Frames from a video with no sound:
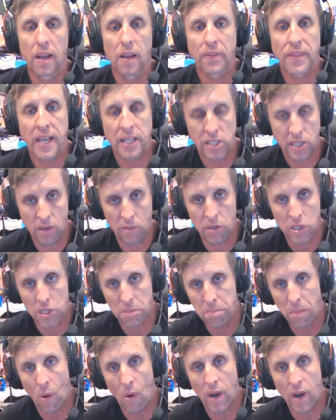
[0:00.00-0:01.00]
That's going to
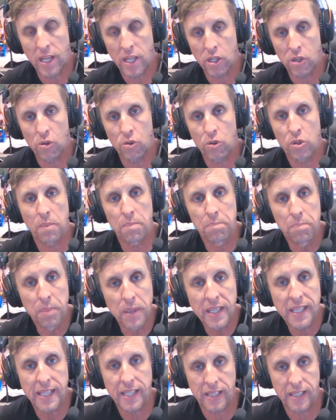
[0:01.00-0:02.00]
inspire you to
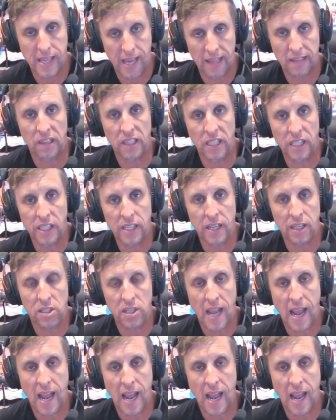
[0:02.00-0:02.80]
be that leader, to